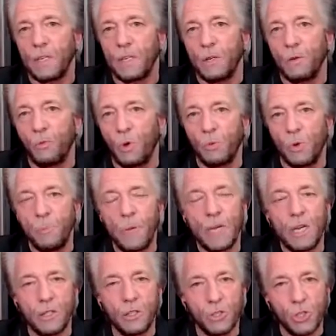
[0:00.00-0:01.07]
When we
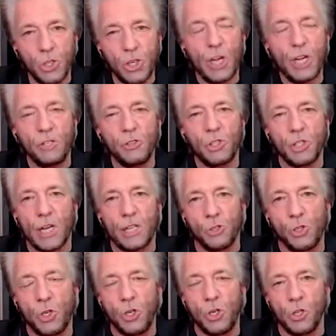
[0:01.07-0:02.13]
begin to change that
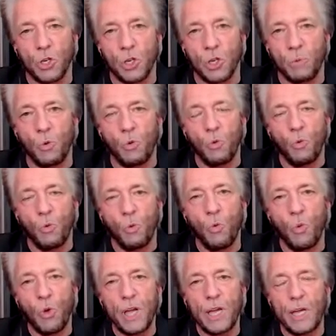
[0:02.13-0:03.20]
genome,
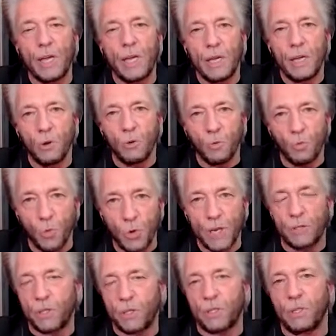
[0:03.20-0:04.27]
we
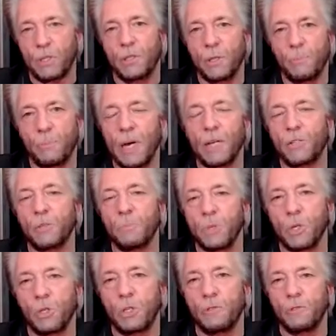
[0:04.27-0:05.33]
risk the
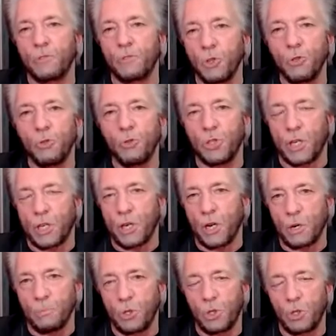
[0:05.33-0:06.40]
possibility of losing our
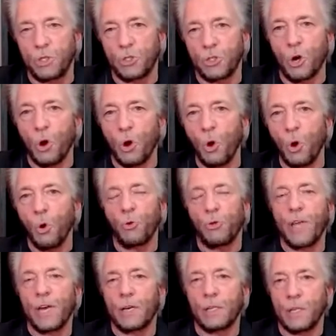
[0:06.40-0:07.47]
ability to hold
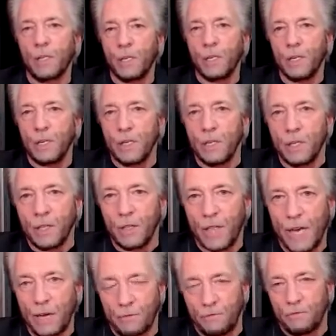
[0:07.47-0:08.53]

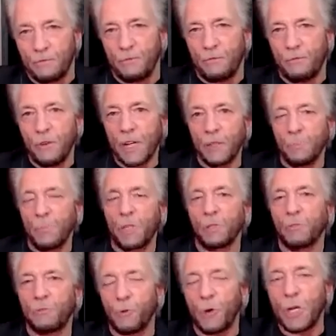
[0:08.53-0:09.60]
that fundamental
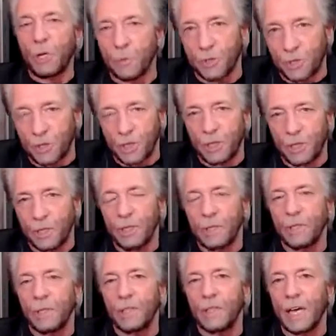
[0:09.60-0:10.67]
frequency
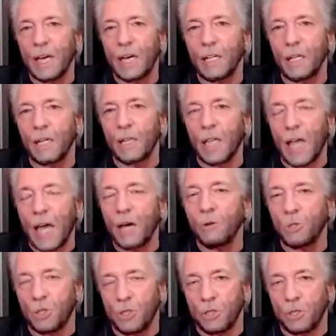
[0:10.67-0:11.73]
that
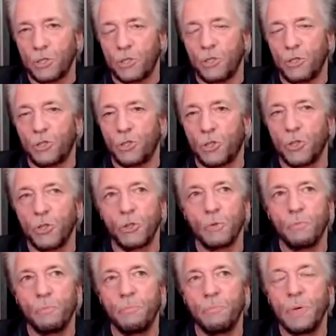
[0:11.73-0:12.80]
allows us to
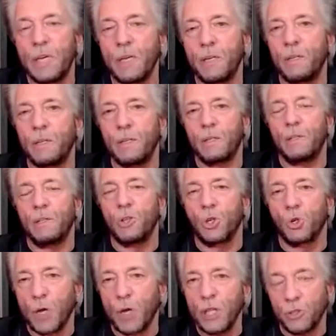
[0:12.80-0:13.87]
be the
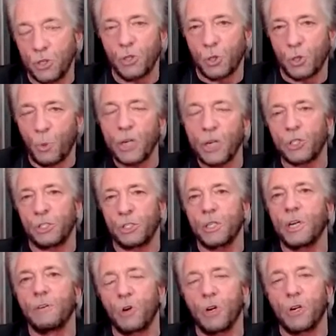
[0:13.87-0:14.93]
greatest expression
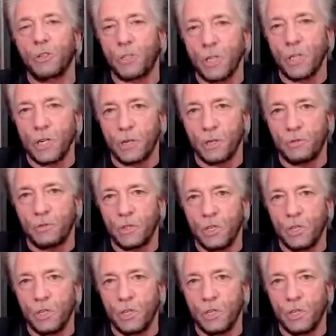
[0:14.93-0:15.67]
of ourselves.